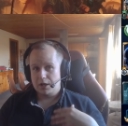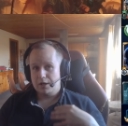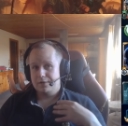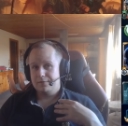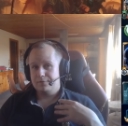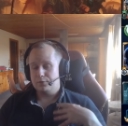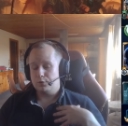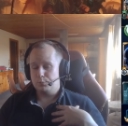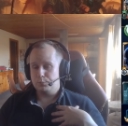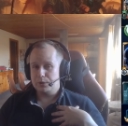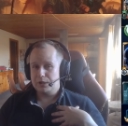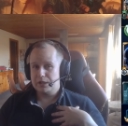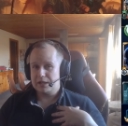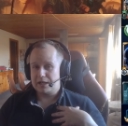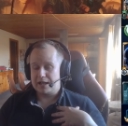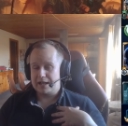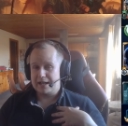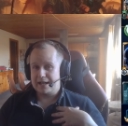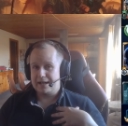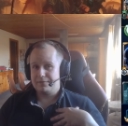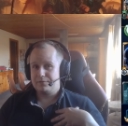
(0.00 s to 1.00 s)
for me, I
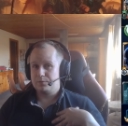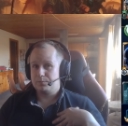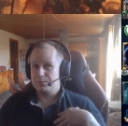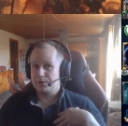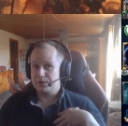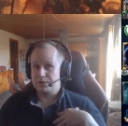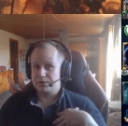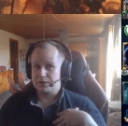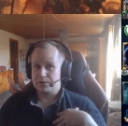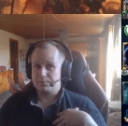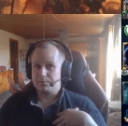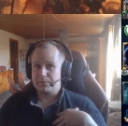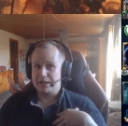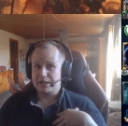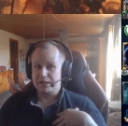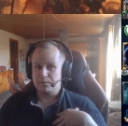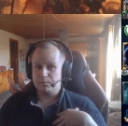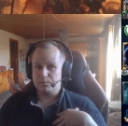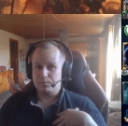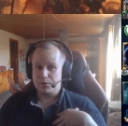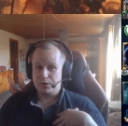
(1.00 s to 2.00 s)
haven't built up my
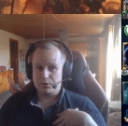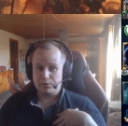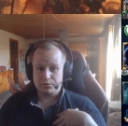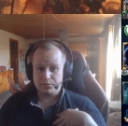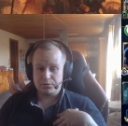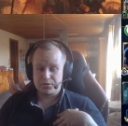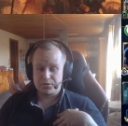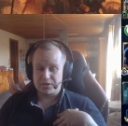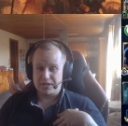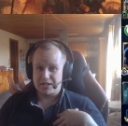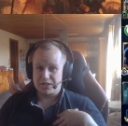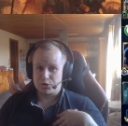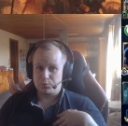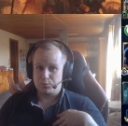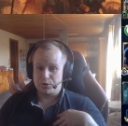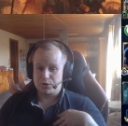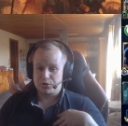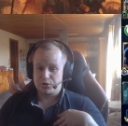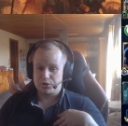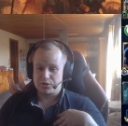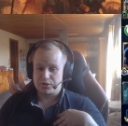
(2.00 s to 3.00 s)
Imperials as
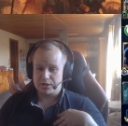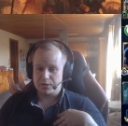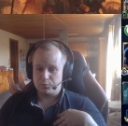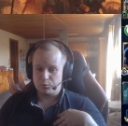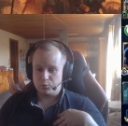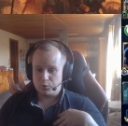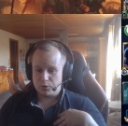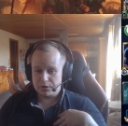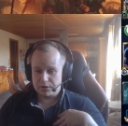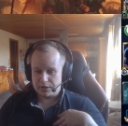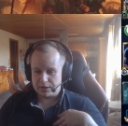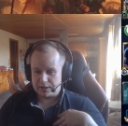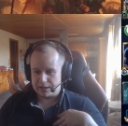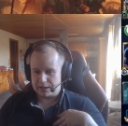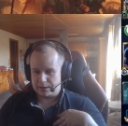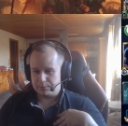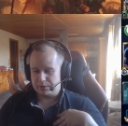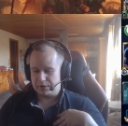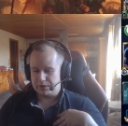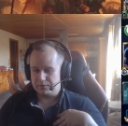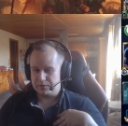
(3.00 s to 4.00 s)
much as I want, and I
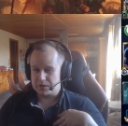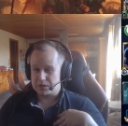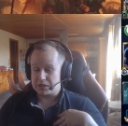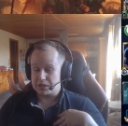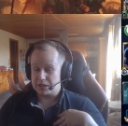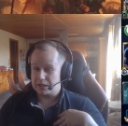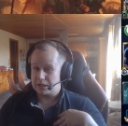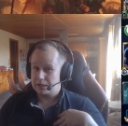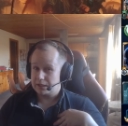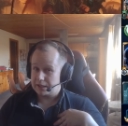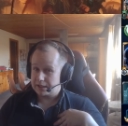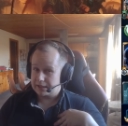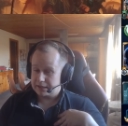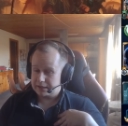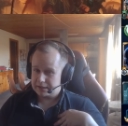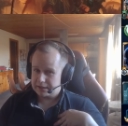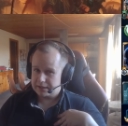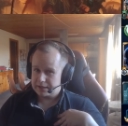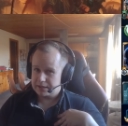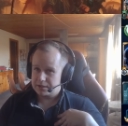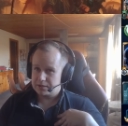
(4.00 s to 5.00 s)
believe it's in 9
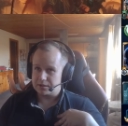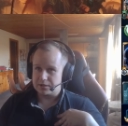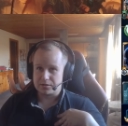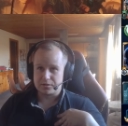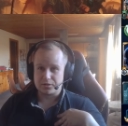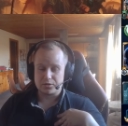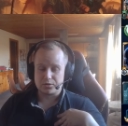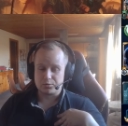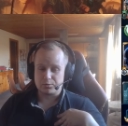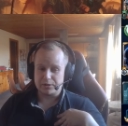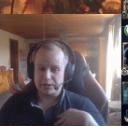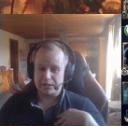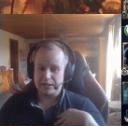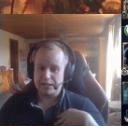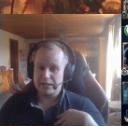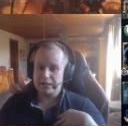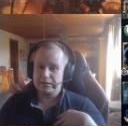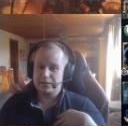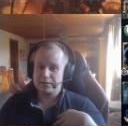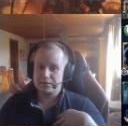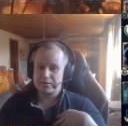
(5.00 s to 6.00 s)
days. It's the
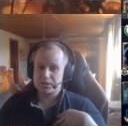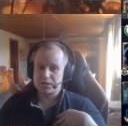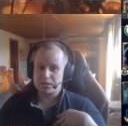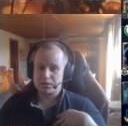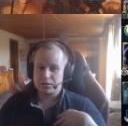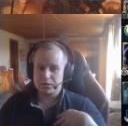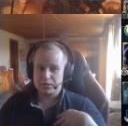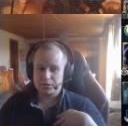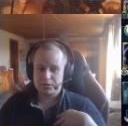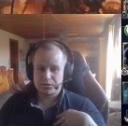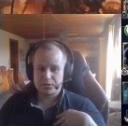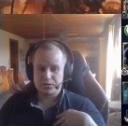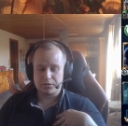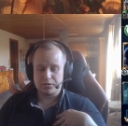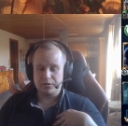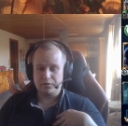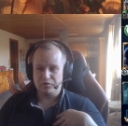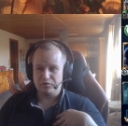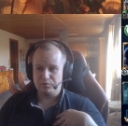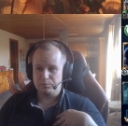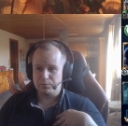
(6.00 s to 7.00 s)
28th it starts,
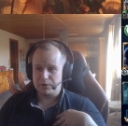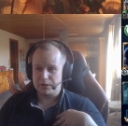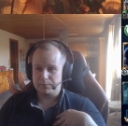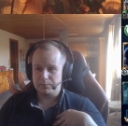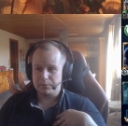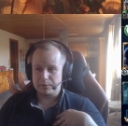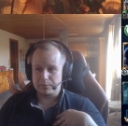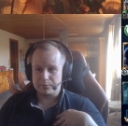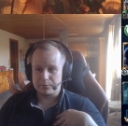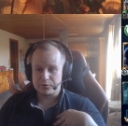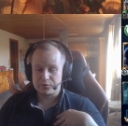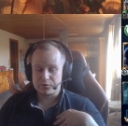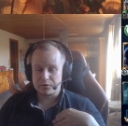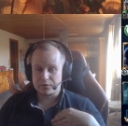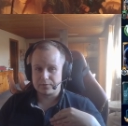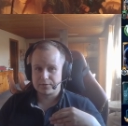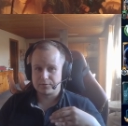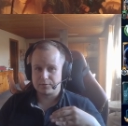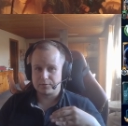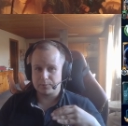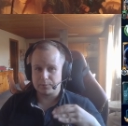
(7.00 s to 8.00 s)
if my memory
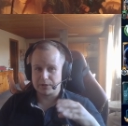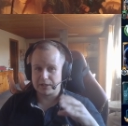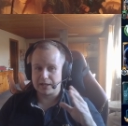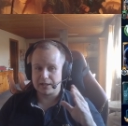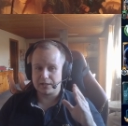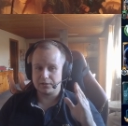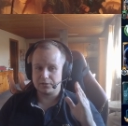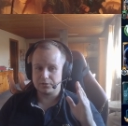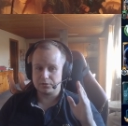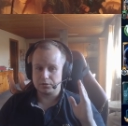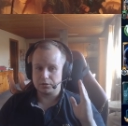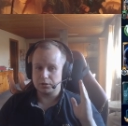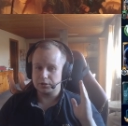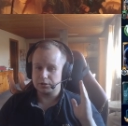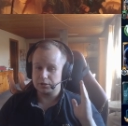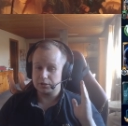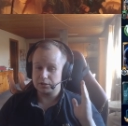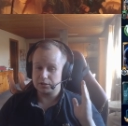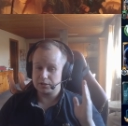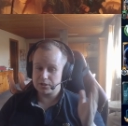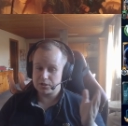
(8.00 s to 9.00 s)
serves from the calendar on
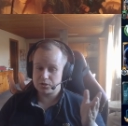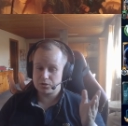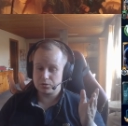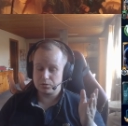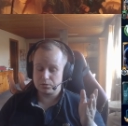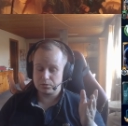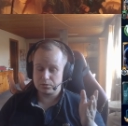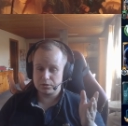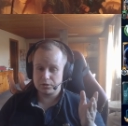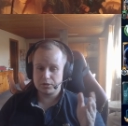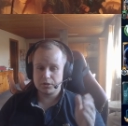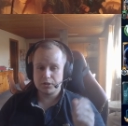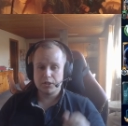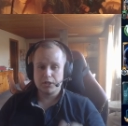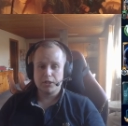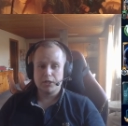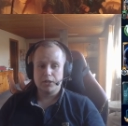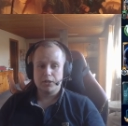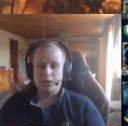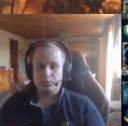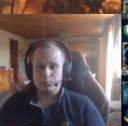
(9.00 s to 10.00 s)
the Discord,
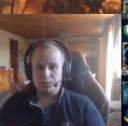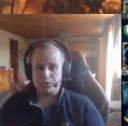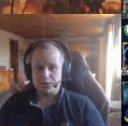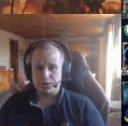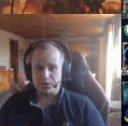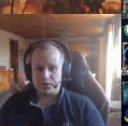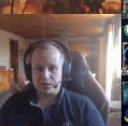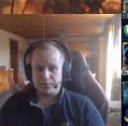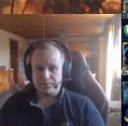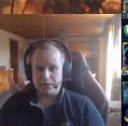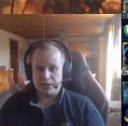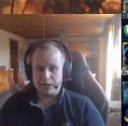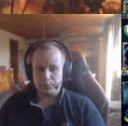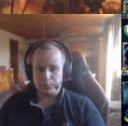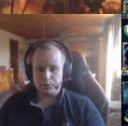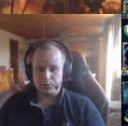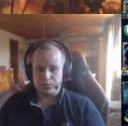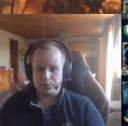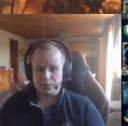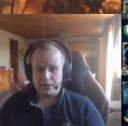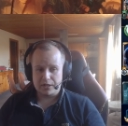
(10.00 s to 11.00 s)
which is available
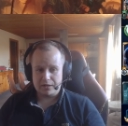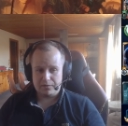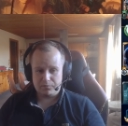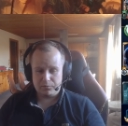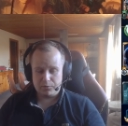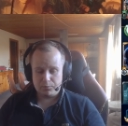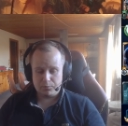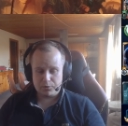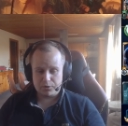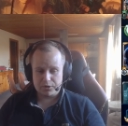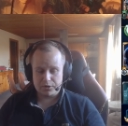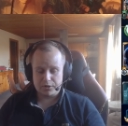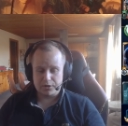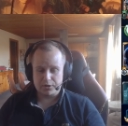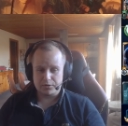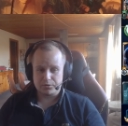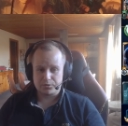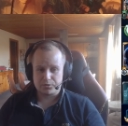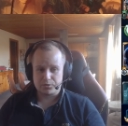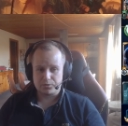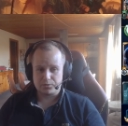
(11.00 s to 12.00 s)
to everyone, and
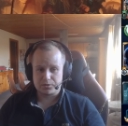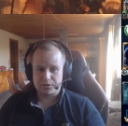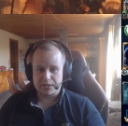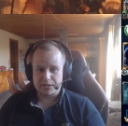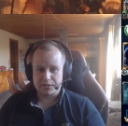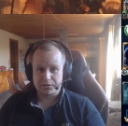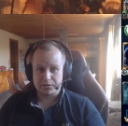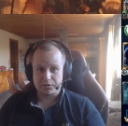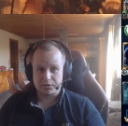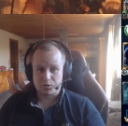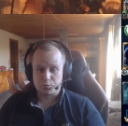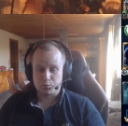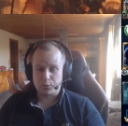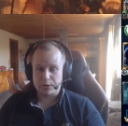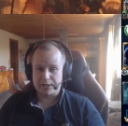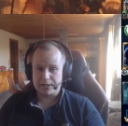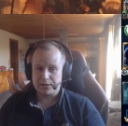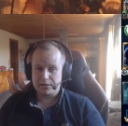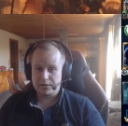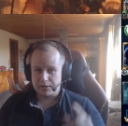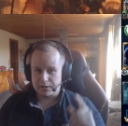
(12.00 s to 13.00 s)
also Tacticus
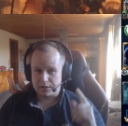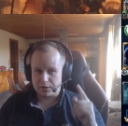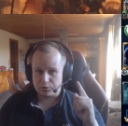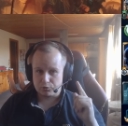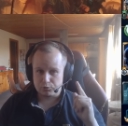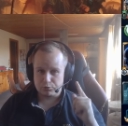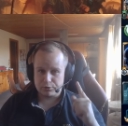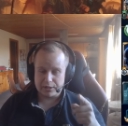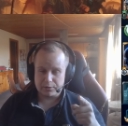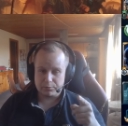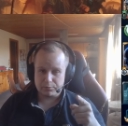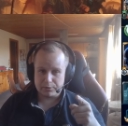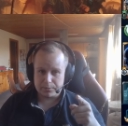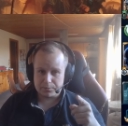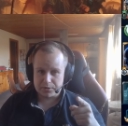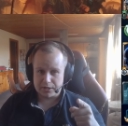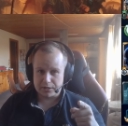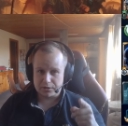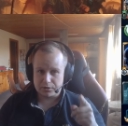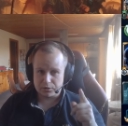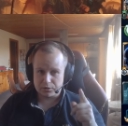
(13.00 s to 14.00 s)
Planner, a great
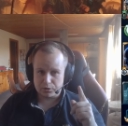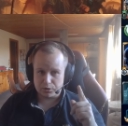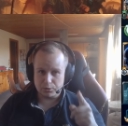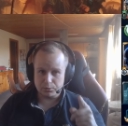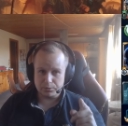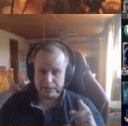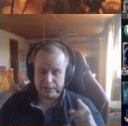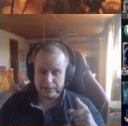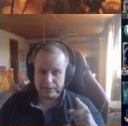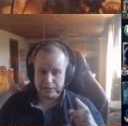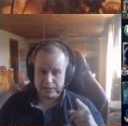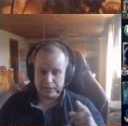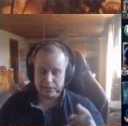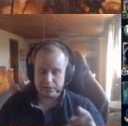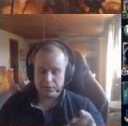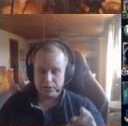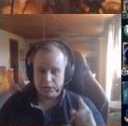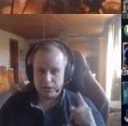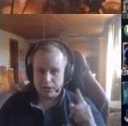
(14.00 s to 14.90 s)
website. Go in there,